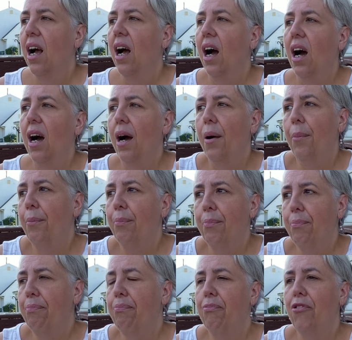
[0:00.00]
Um,
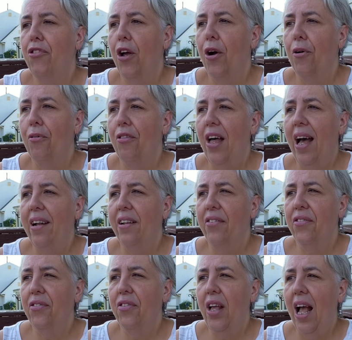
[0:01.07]
So that
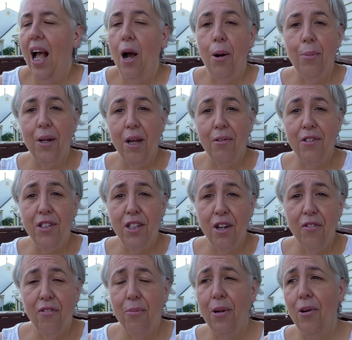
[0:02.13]
is how I'm going to
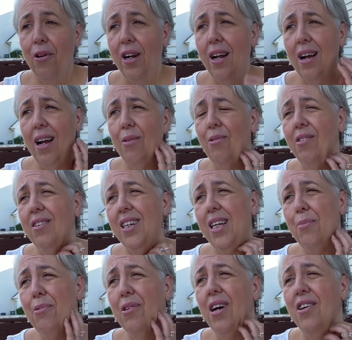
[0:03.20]
go from here on out. I will
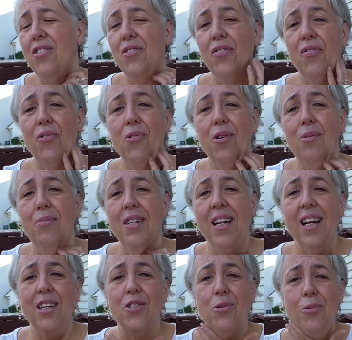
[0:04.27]
keep you guys informed
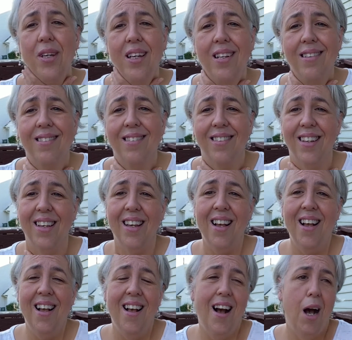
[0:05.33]
next week and see.
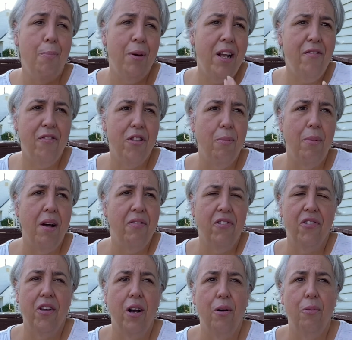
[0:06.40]
I'm paid for the month,
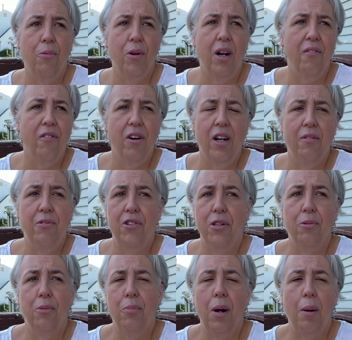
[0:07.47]
so whatever I
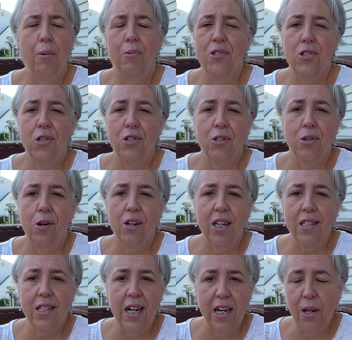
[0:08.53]
do, it probably won't start till
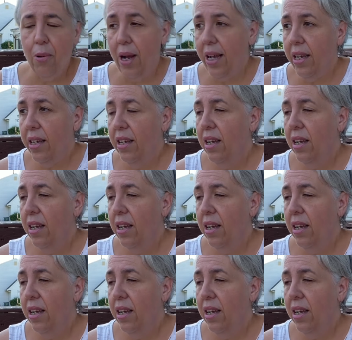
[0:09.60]
August anyway.